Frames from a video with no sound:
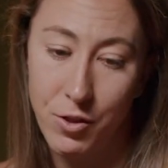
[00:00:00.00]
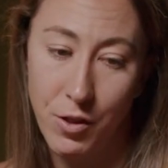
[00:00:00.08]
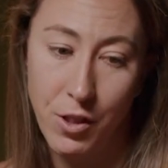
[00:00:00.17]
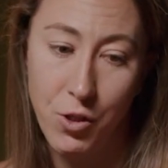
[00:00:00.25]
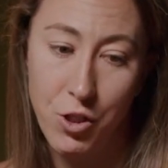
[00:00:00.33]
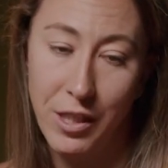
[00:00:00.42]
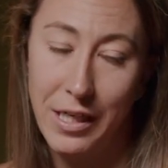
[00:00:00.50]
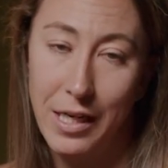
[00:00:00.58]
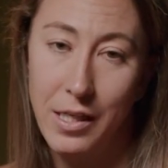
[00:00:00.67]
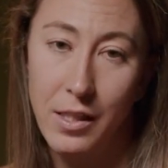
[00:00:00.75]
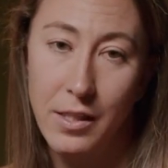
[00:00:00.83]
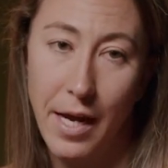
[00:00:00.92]
So they usually
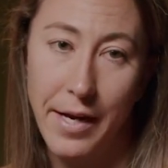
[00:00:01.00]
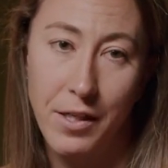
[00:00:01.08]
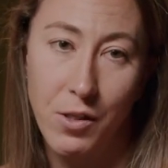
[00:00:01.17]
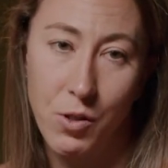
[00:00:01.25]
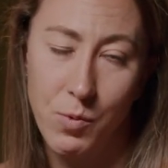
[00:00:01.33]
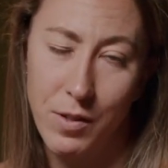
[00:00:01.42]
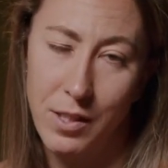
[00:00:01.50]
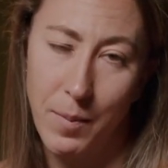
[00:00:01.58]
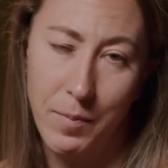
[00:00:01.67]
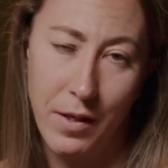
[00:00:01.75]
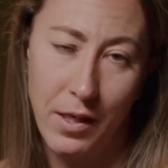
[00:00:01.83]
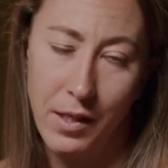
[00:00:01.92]
get diagnosed with
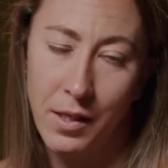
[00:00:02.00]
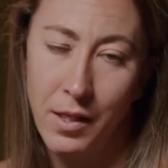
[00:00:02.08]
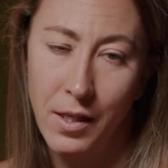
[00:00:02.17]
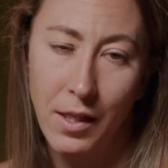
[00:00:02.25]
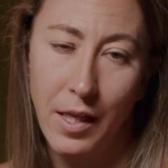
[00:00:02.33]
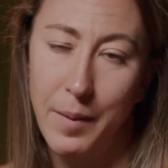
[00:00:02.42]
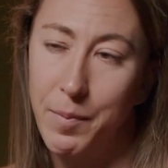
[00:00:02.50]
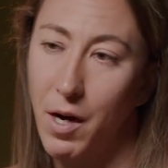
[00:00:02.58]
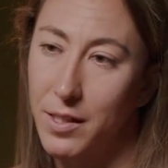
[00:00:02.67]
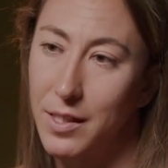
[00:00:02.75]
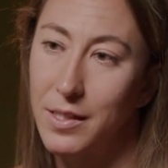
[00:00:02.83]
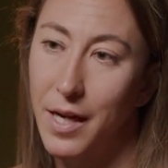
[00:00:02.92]
something like
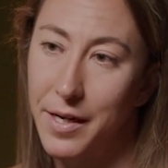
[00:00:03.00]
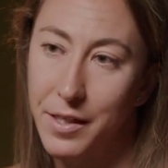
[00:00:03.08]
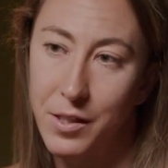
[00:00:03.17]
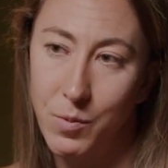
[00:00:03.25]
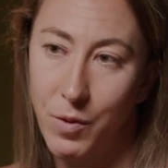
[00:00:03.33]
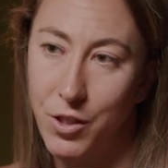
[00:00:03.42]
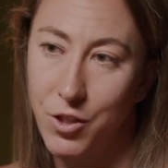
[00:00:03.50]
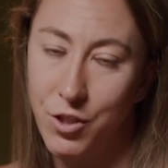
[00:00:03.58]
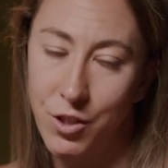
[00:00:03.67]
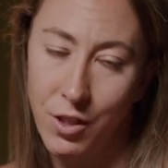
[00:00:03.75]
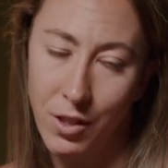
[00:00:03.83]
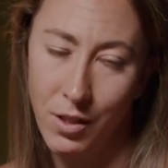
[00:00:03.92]
prostatitis, which